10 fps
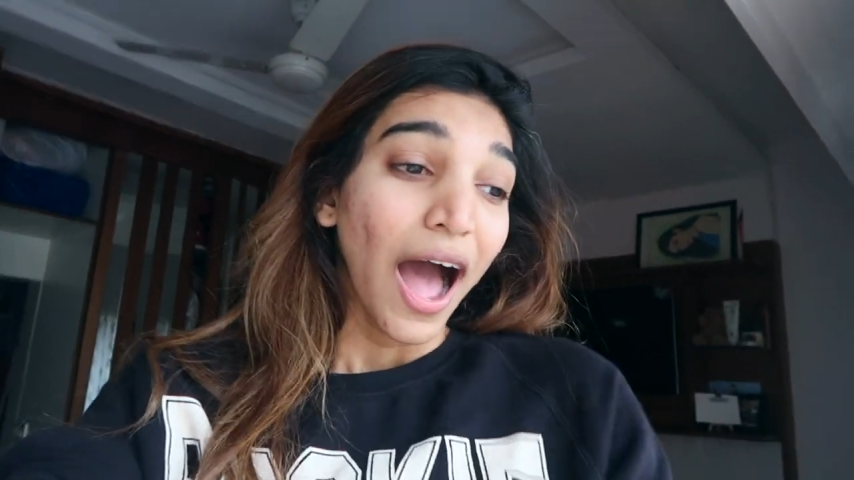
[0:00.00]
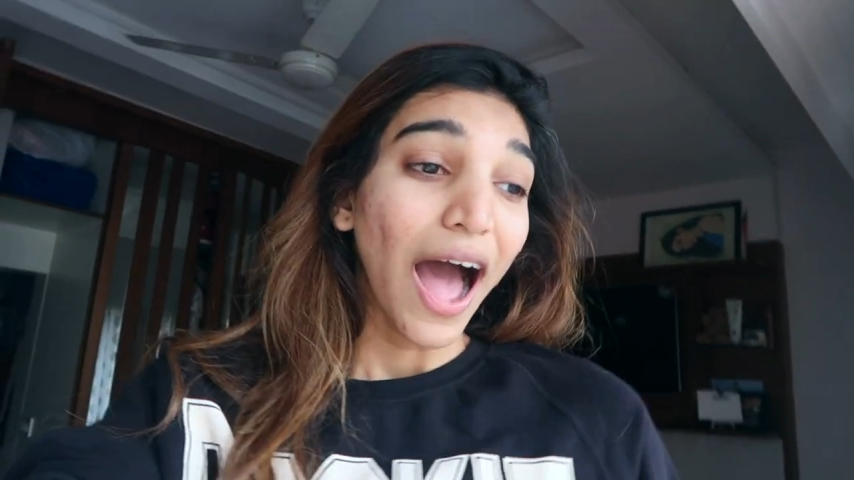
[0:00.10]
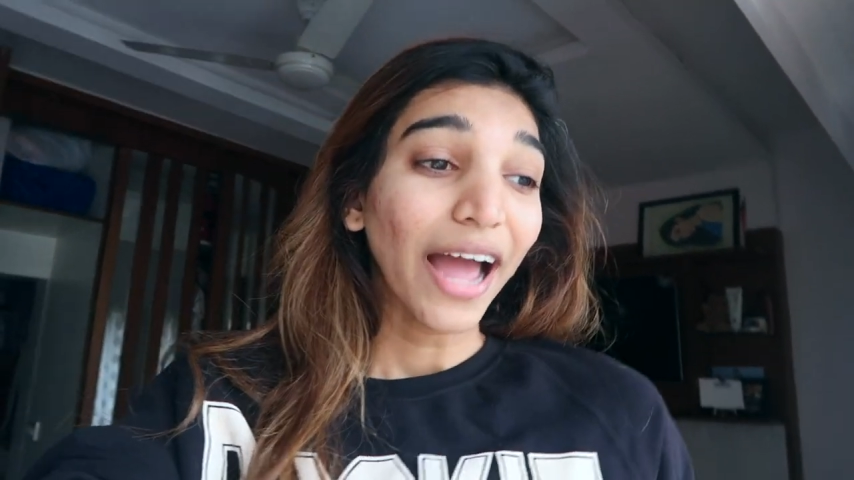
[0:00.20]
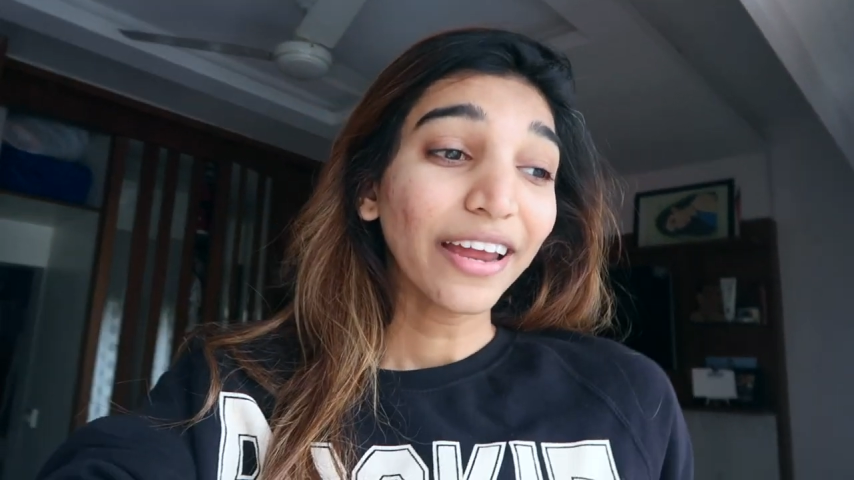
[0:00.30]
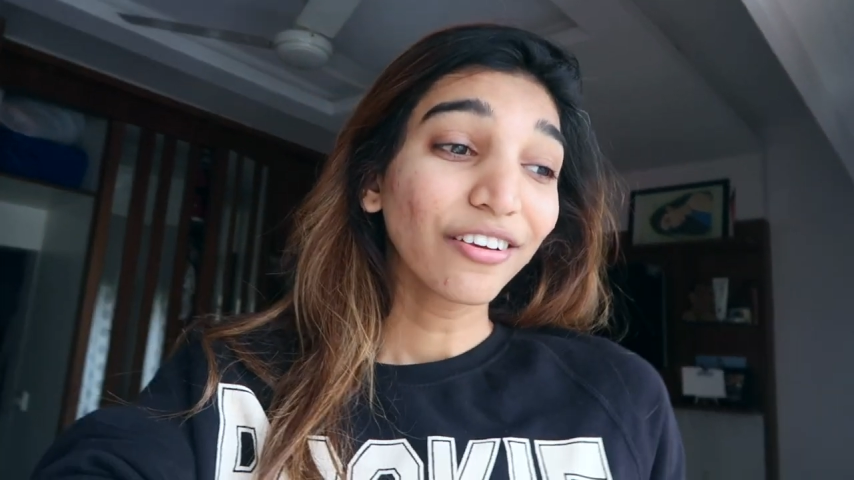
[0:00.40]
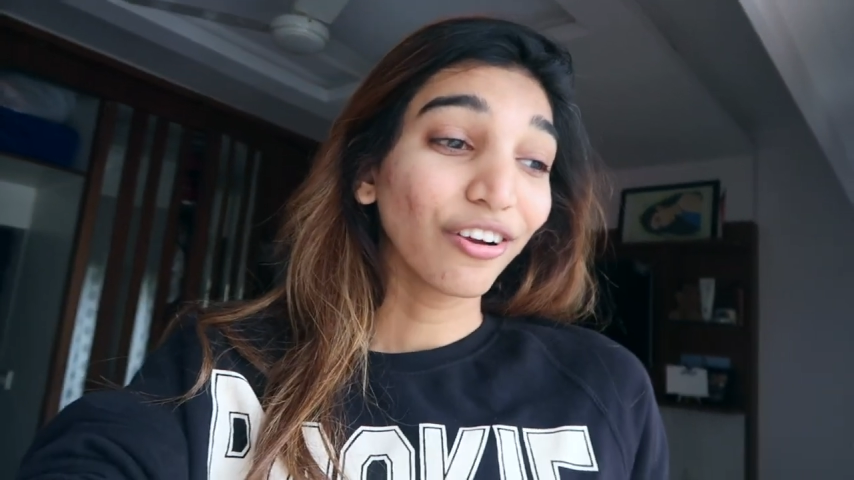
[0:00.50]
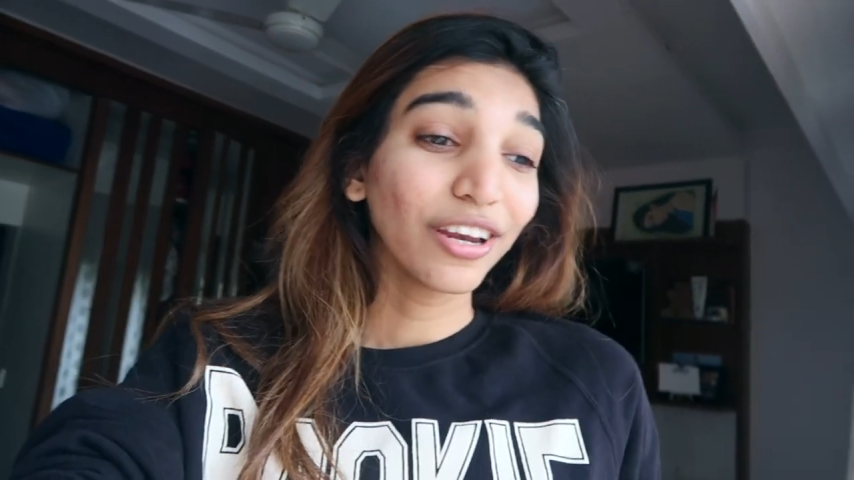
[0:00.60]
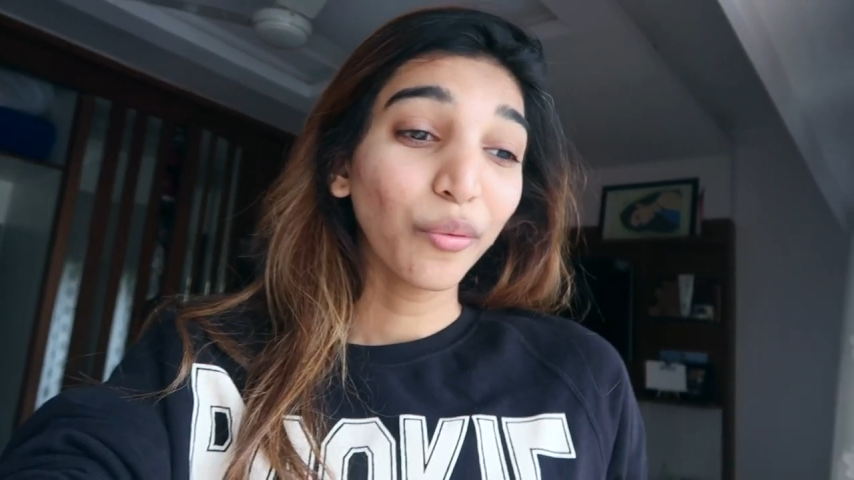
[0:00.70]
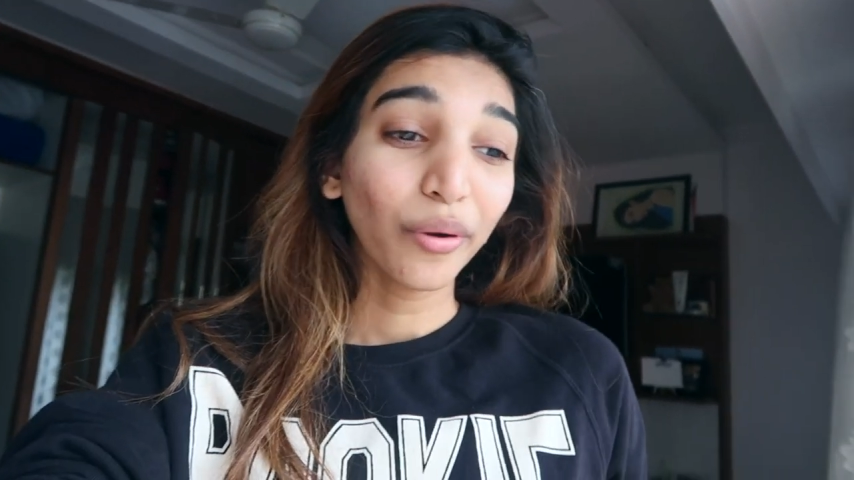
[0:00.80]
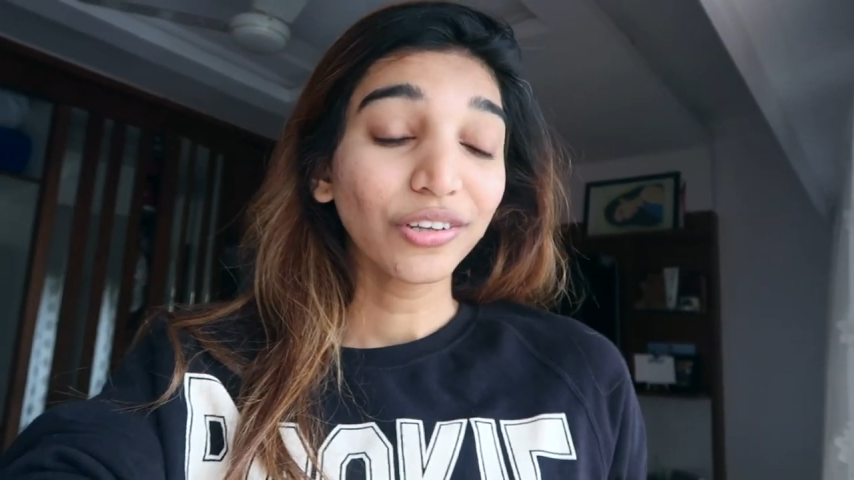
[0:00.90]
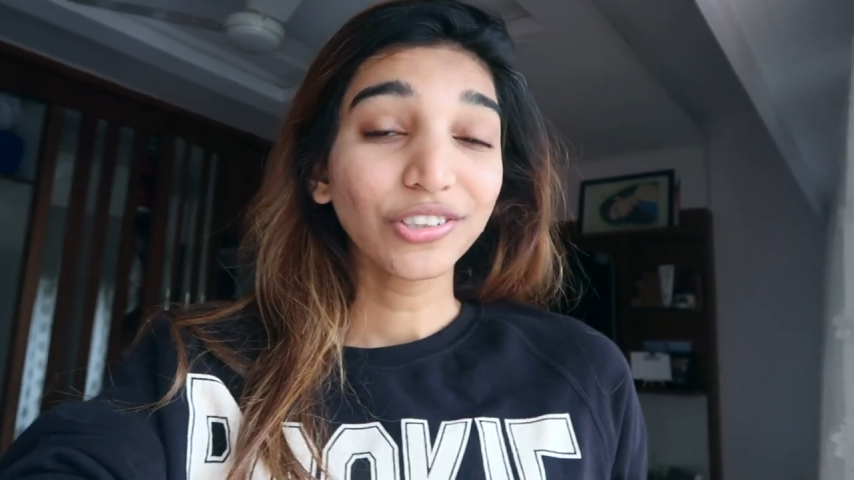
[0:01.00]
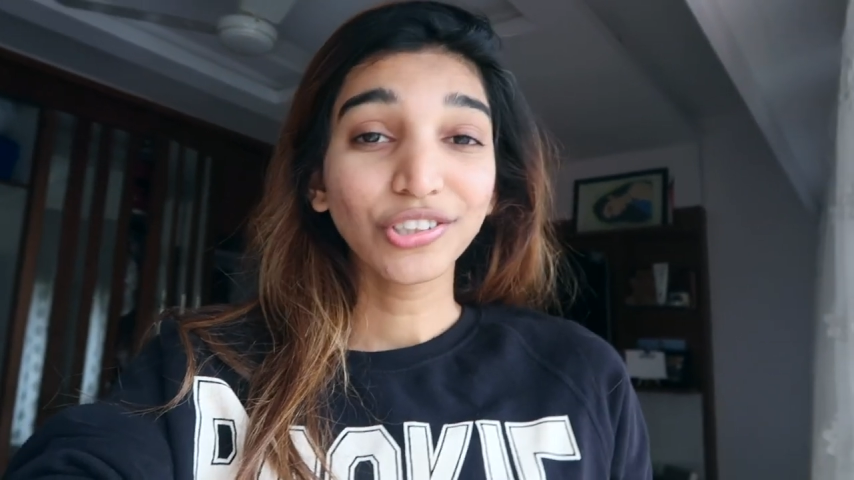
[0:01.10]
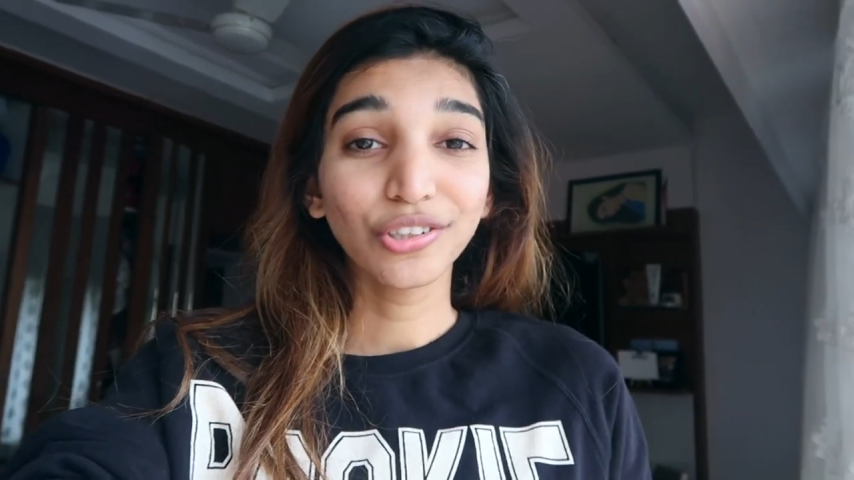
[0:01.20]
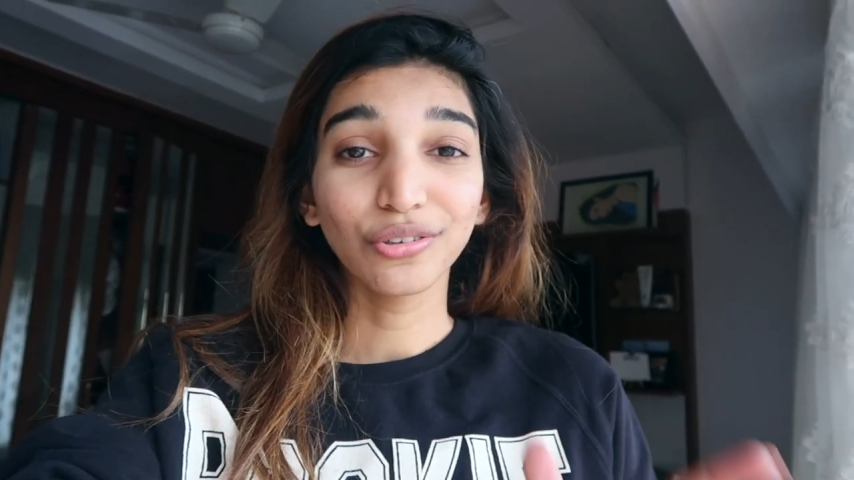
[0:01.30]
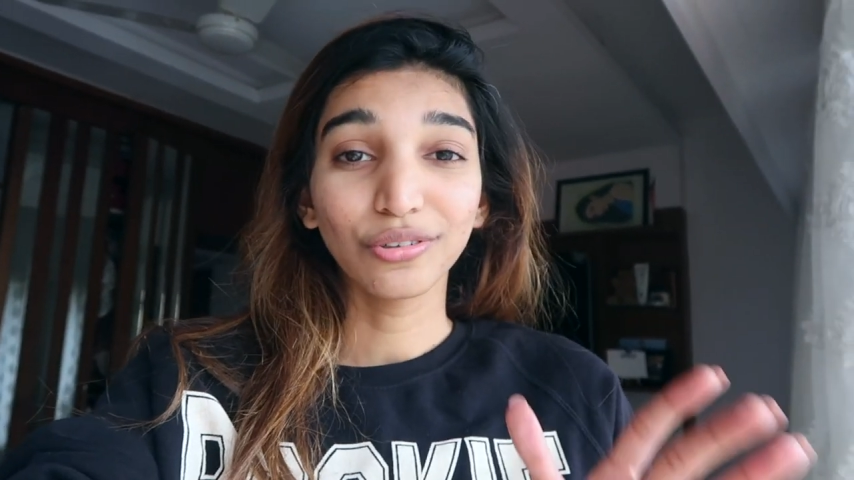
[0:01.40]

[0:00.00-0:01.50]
I really want to just, you